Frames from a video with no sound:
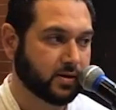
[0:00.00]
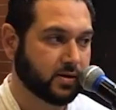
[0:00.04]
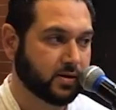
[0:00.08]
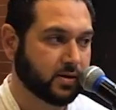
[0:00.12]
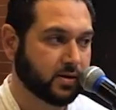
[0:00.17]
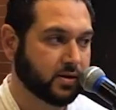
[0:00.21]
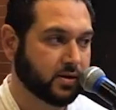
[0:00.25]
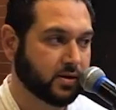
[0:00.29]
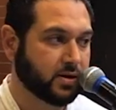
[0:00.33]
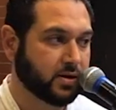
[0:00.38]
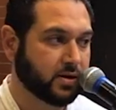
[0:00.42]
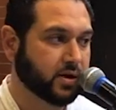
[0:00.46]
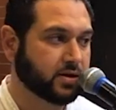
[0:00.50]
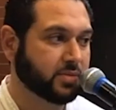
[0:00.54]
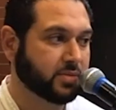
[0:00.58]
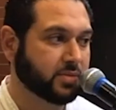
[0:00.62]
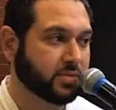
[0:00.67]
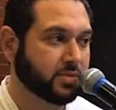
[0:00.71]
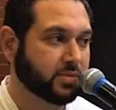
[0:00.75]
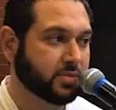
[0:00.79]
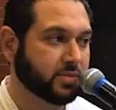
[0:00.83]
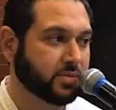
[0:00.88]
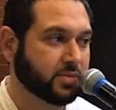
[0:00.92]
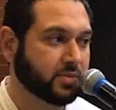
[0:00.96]
And the
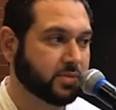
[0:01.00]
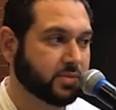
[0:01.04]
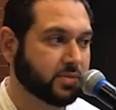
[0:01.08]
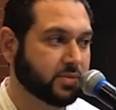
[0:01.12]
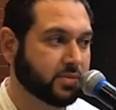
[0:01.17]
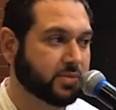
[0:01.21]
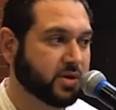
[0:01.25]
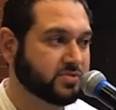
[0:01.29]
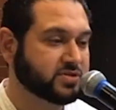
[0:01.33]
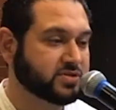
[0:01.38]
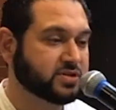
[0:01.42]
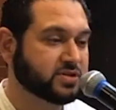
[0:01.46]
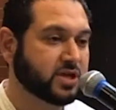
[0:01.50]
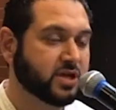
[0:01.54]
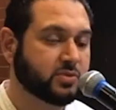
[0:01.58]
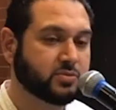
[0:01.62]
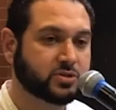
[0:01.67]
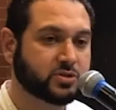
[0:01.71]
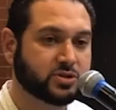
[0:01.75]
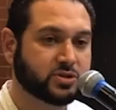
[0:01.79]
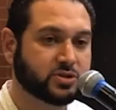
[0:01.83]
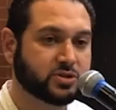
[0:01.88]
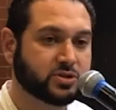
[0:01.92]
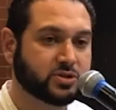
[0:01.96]
Prophet
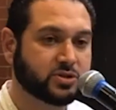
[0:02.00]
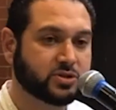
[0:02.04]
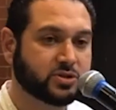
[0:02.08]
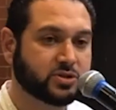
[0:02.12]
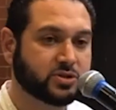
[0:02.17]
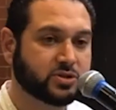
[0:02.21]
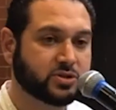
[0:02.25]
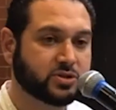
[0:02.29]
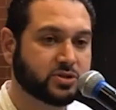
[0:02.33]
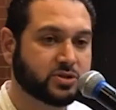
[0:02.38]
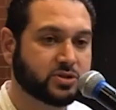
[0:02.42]
was the